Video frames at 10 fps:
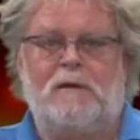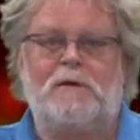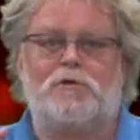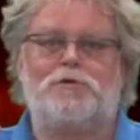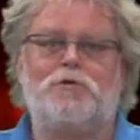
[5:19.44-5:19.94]

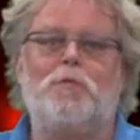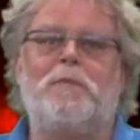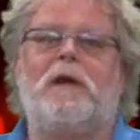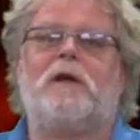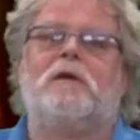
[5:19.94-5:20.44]
Those two
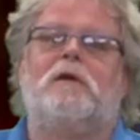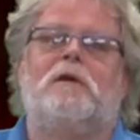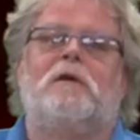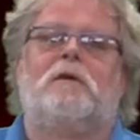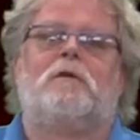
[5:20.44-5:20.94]
big
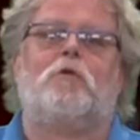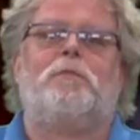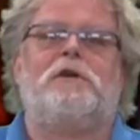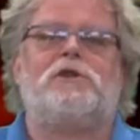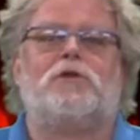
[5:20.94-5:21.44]

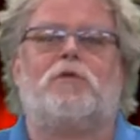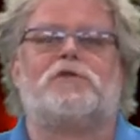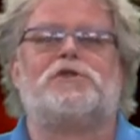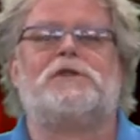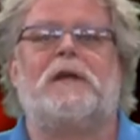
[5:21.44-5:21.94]
companies
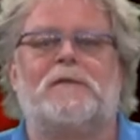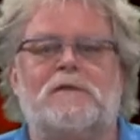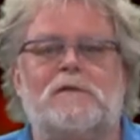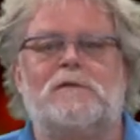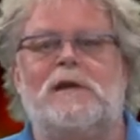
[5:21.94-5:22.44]
offer
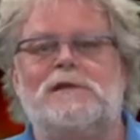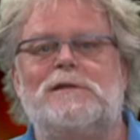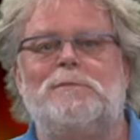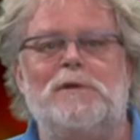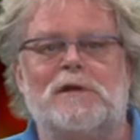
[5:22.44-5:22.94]
standard
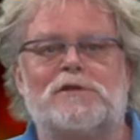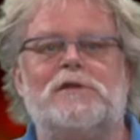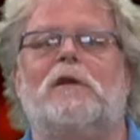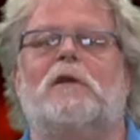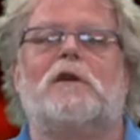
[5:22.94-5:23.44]
tasted
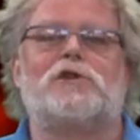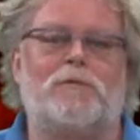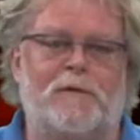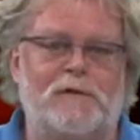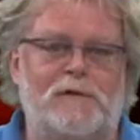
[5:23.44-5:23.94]
beers in large
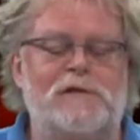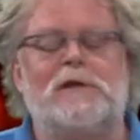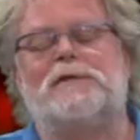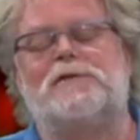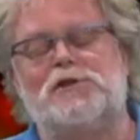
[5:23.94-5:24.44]
quantities
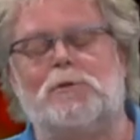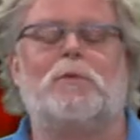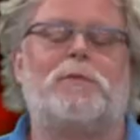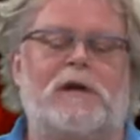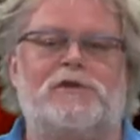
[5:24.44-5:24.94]
at
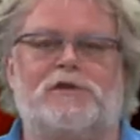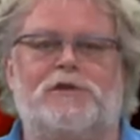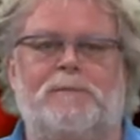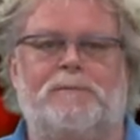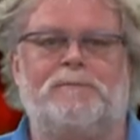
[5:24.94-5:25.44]
reasonable
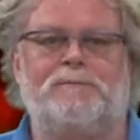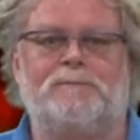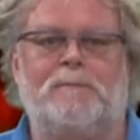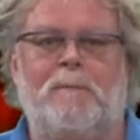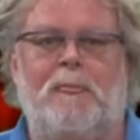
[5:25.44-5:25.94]
prices.
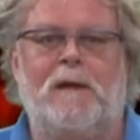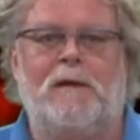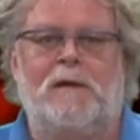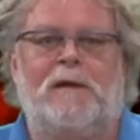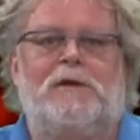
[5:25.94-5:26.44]

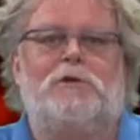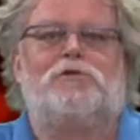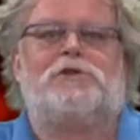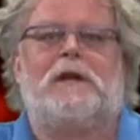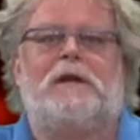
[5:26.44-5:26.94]
You
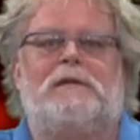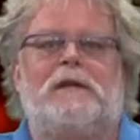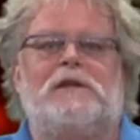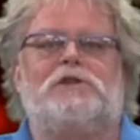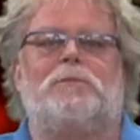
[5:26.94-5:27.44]
could say
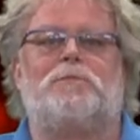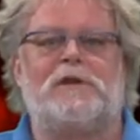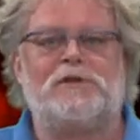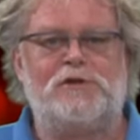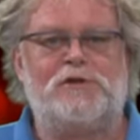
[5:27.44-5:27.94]
that is the
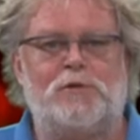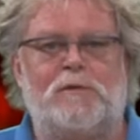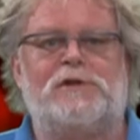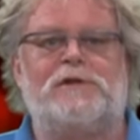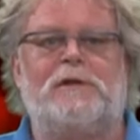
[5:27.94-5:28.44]
present
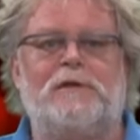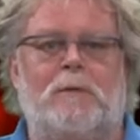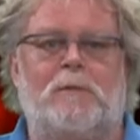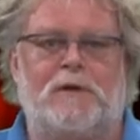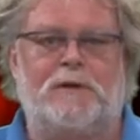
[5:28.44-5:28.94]
situation in
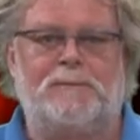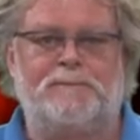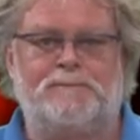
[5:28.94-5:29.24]
Denmark.